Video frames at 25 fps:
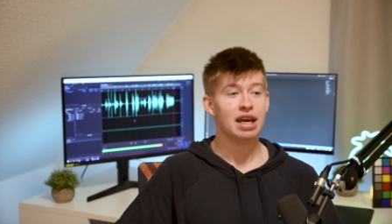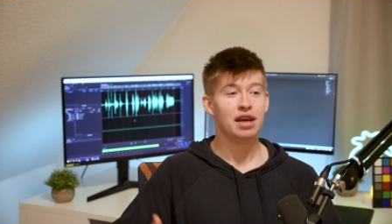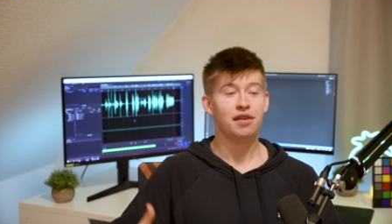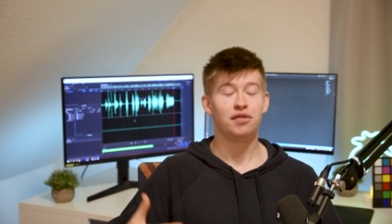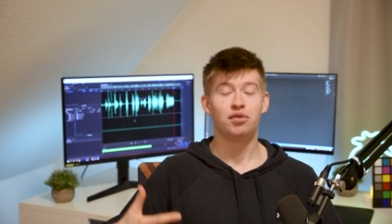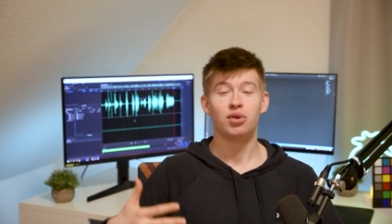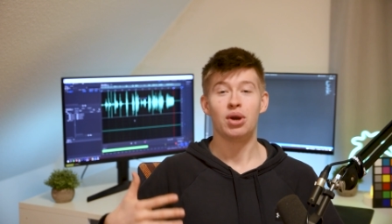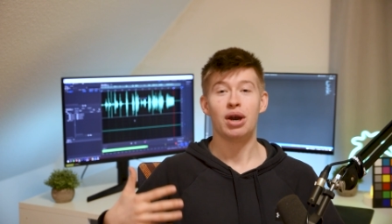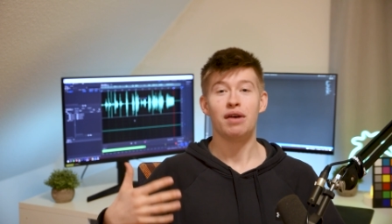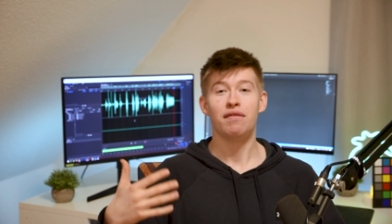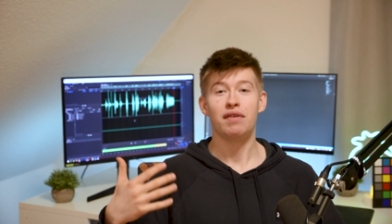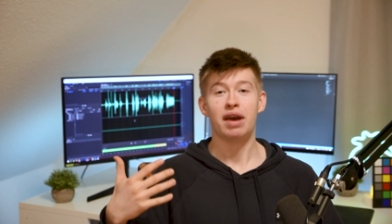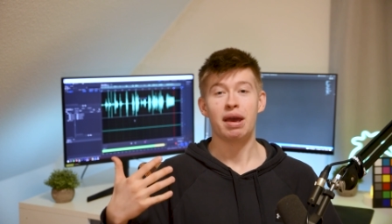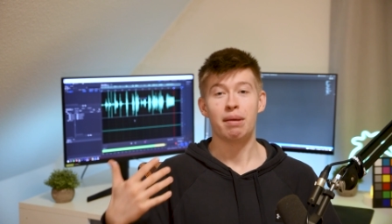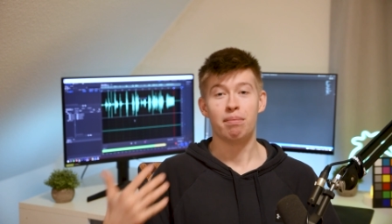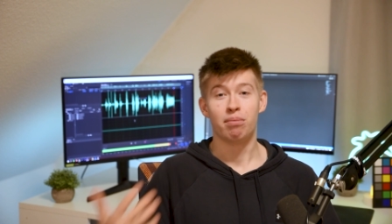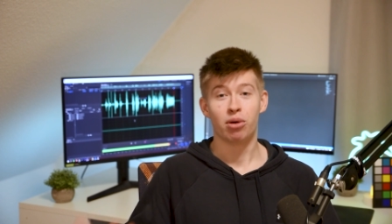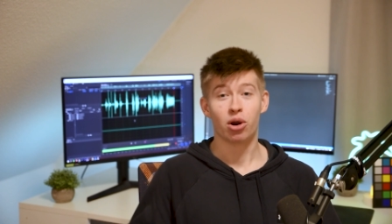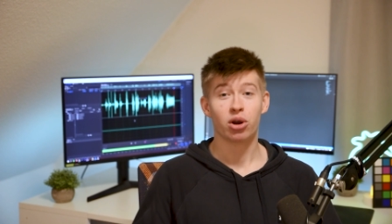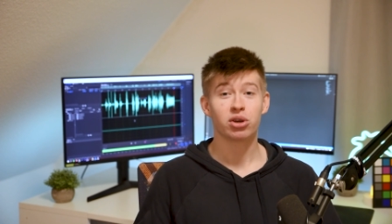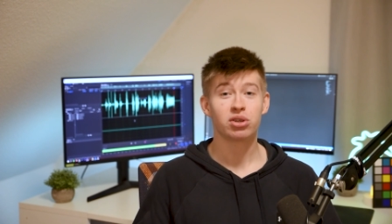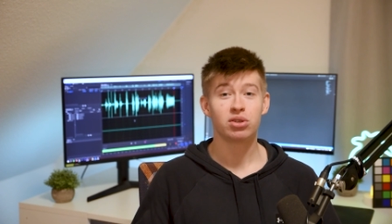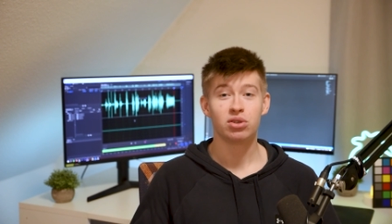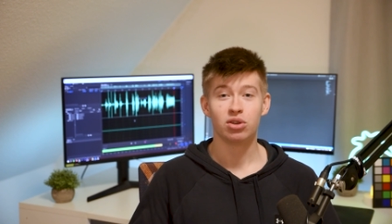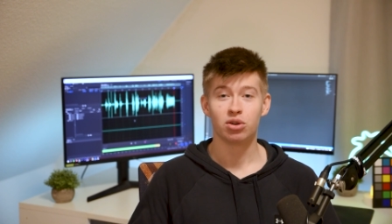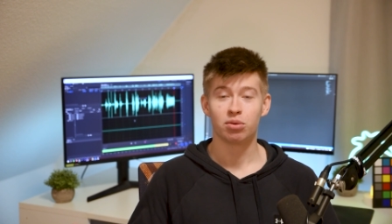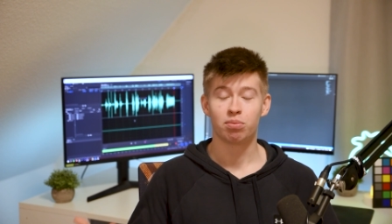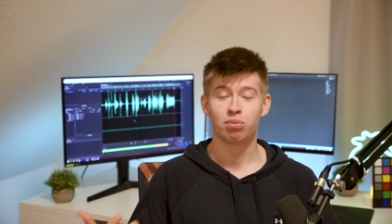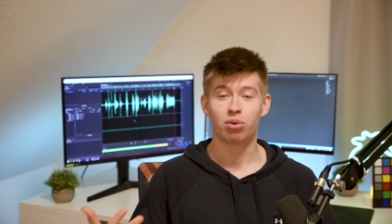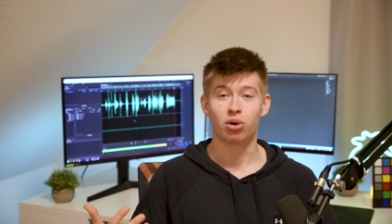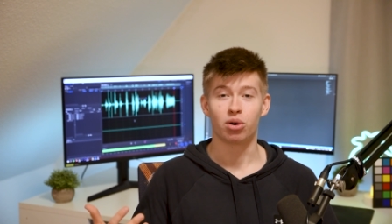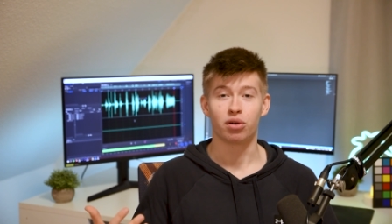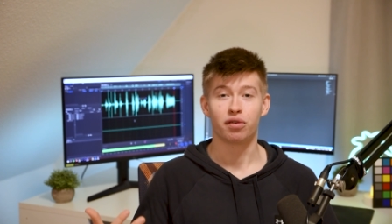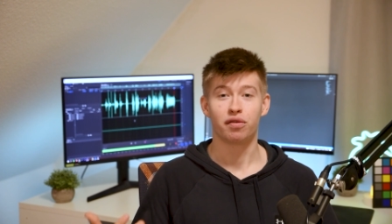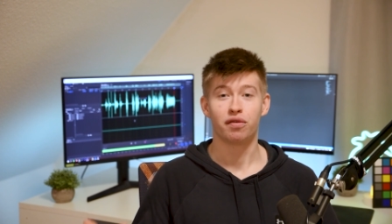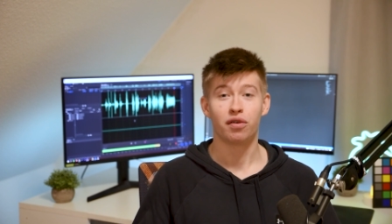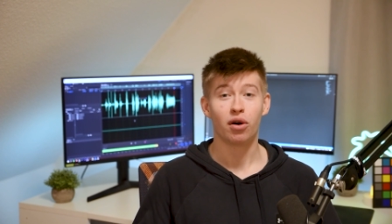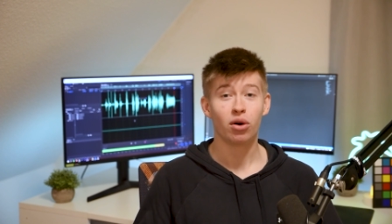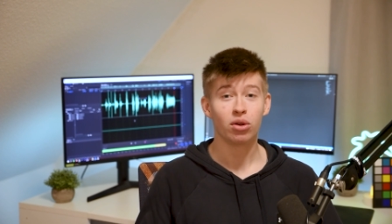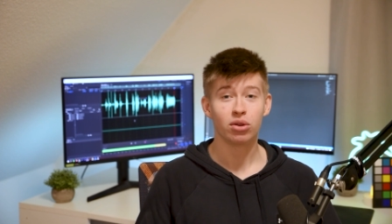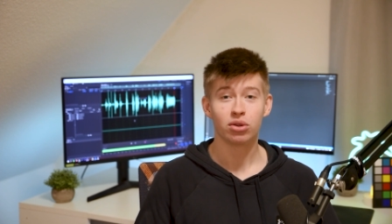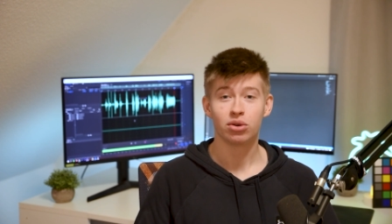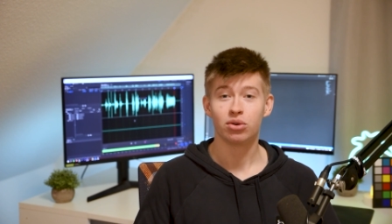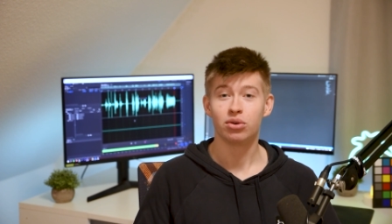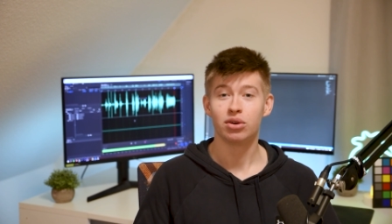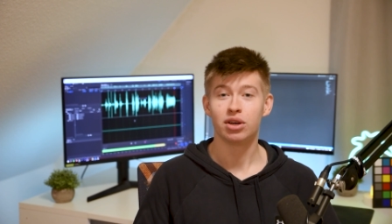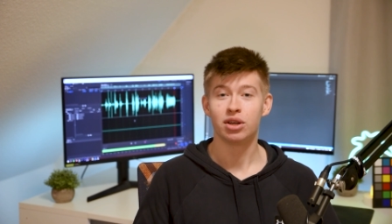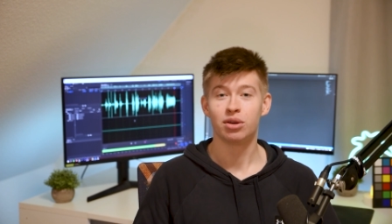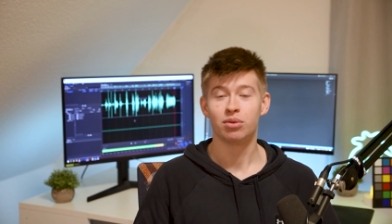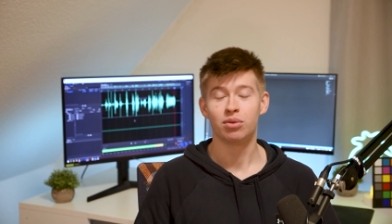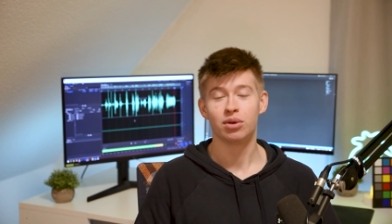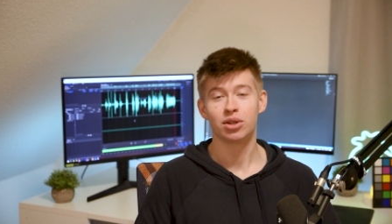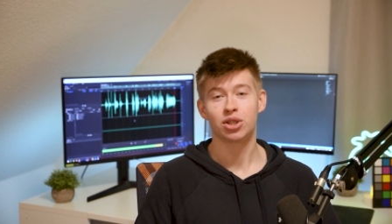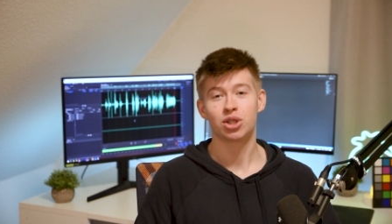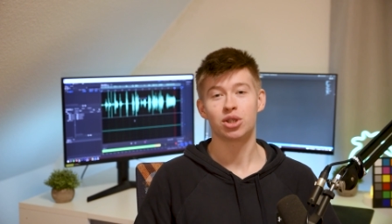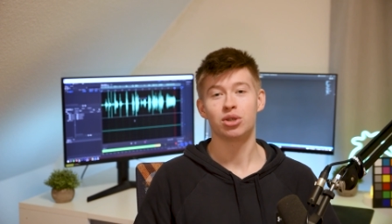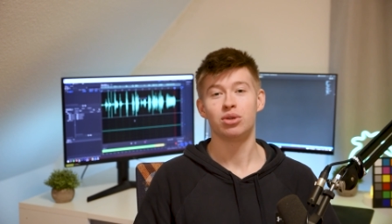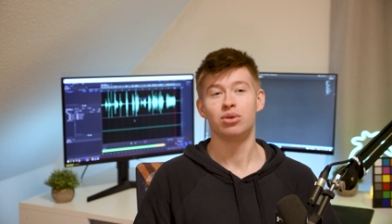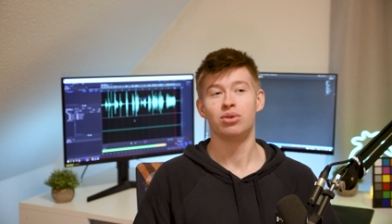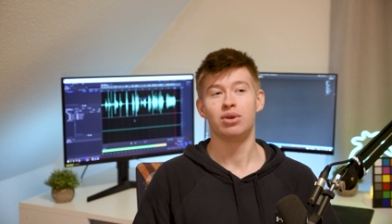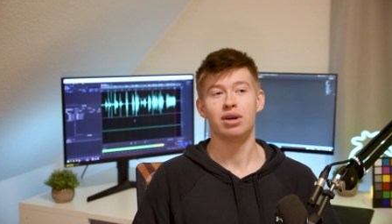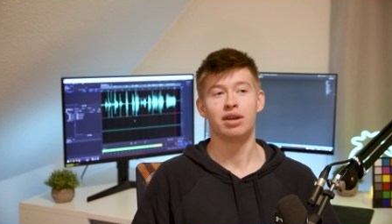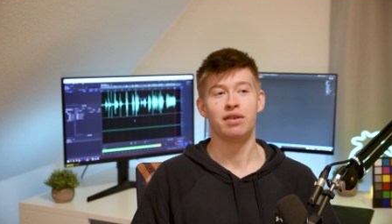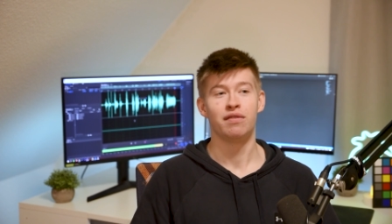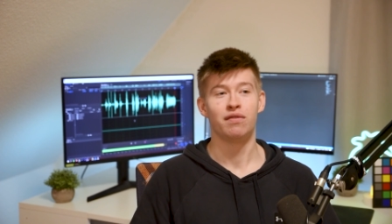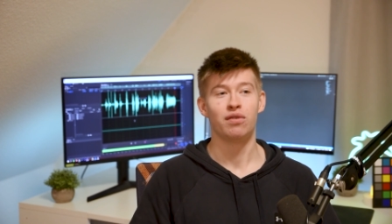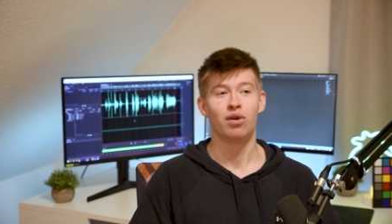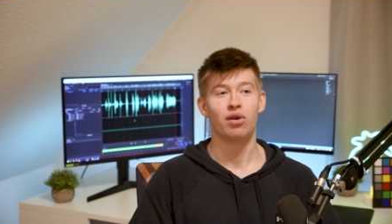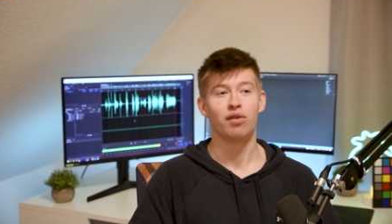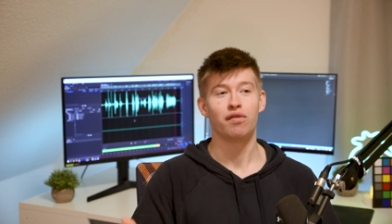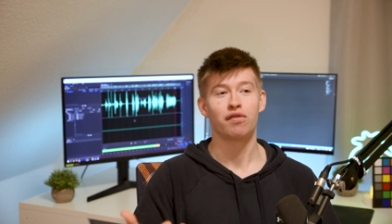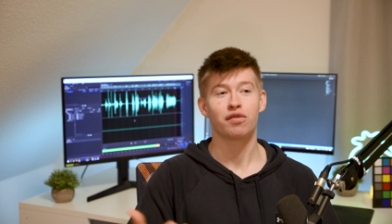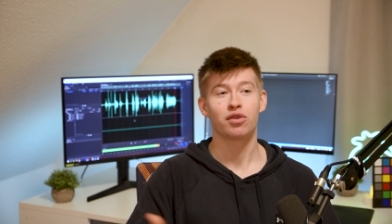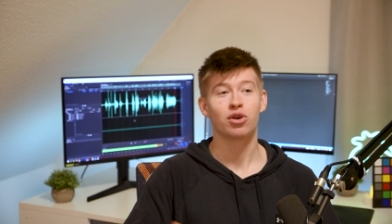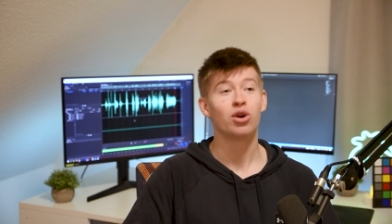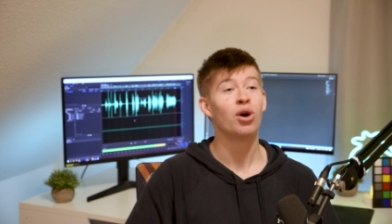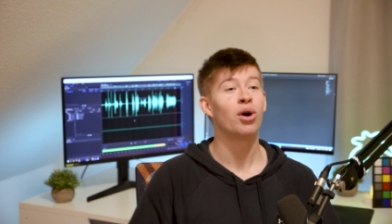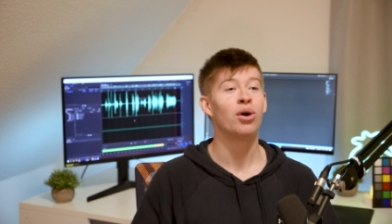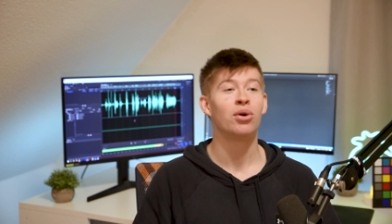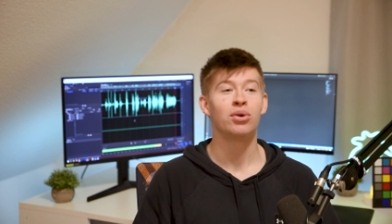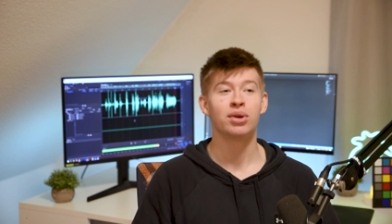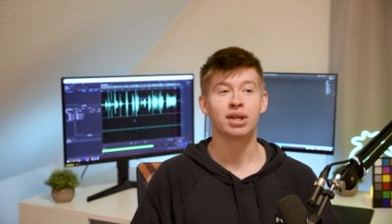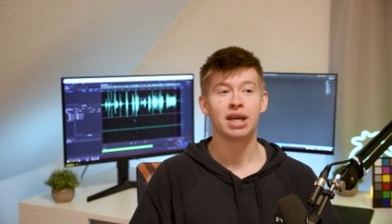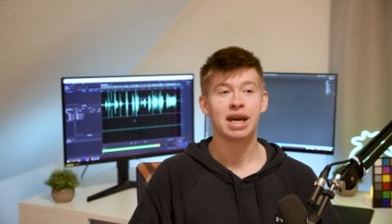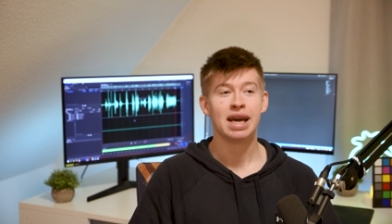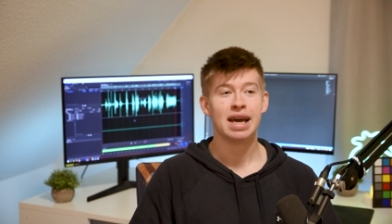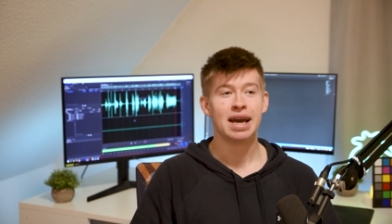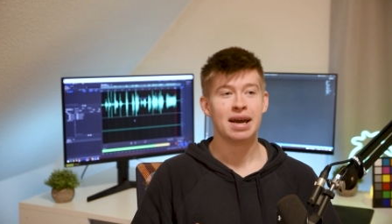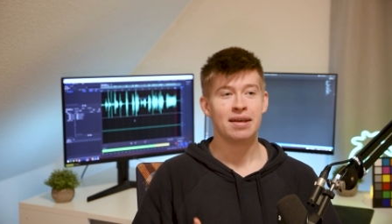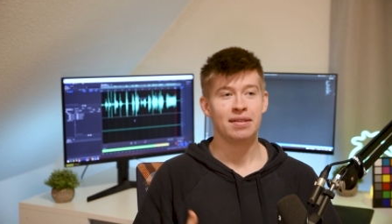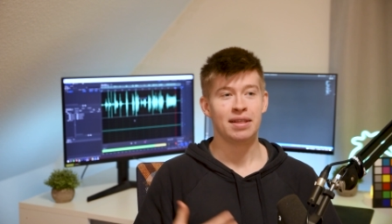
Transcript: If you have a personal portfolio in which you involve code,